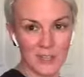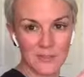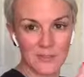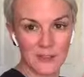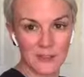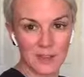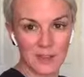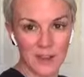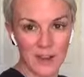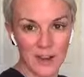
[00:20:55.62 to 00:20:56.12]
for
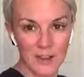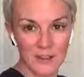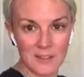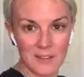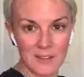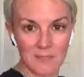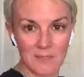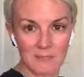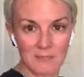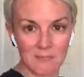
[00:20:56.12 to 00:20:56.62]
two
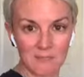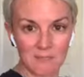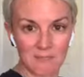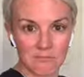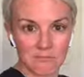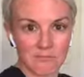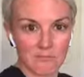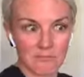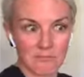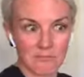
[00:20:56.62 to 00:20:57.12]
days.
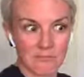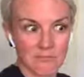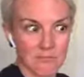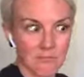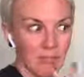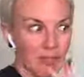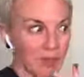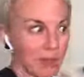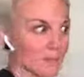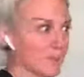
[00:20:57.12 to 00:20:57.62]

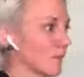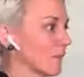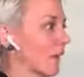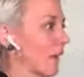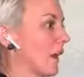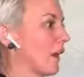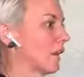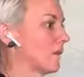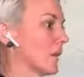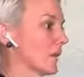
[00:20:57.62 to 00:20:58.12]
Like,
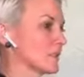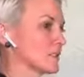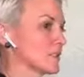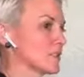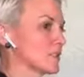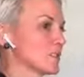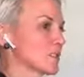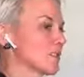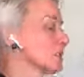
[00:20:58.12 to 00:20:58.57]
I, that's just,